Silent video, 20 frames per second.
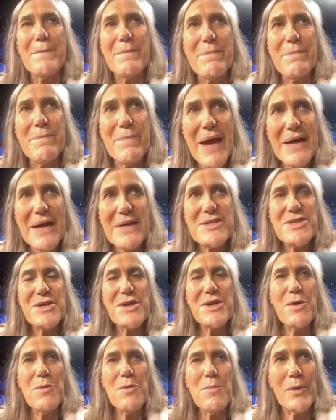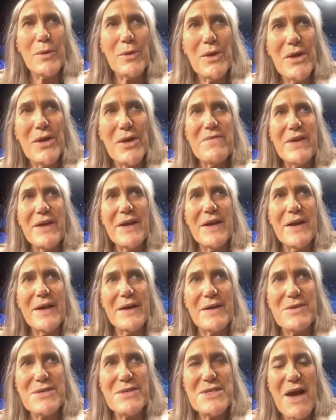Mexico, Bolivia,
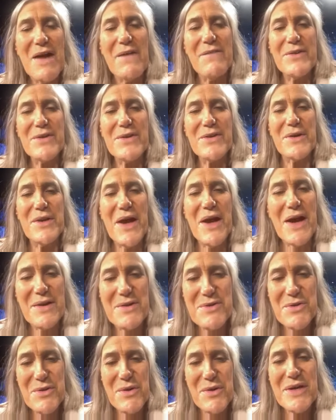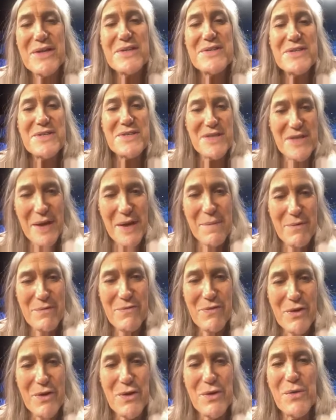El Salvador, and Honduras, to name a
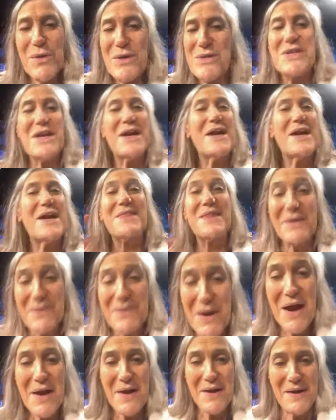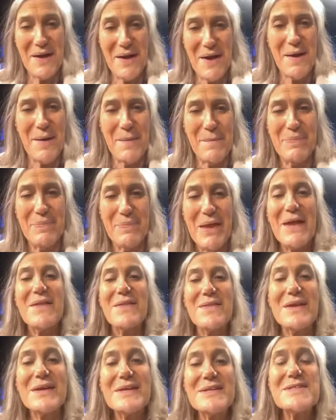few, are saying they're not going to come.
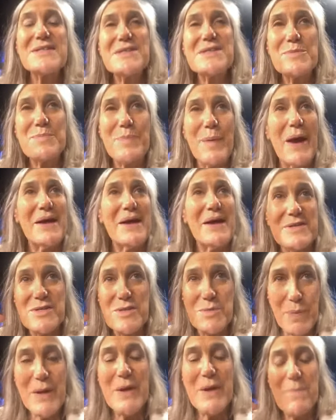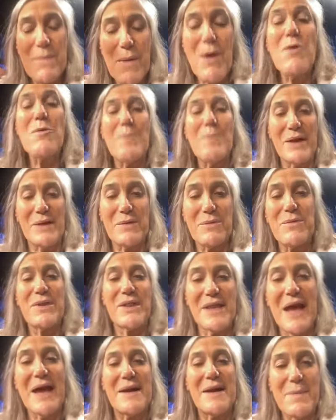This is Biden's big moment
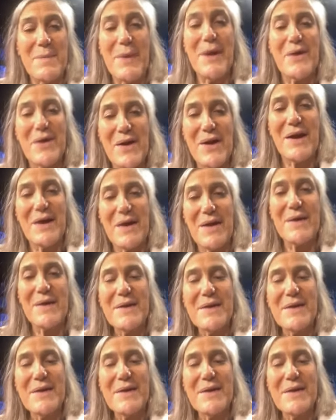with Latin America.